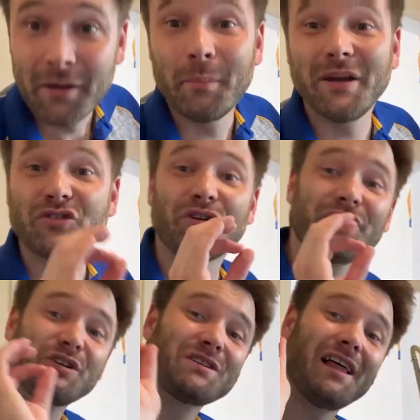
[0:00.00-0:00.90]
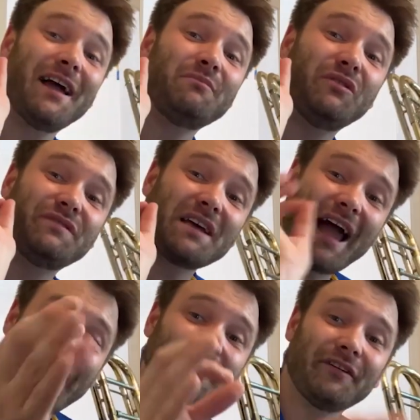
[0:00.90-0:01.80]
Make sure your slide moves
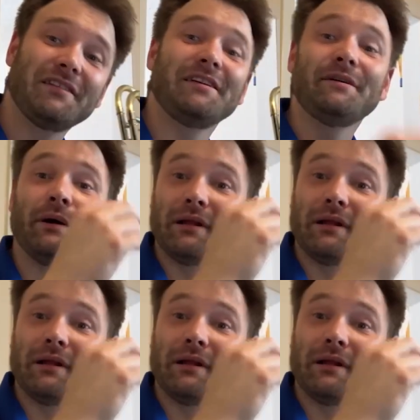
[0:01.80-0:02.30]
accurately,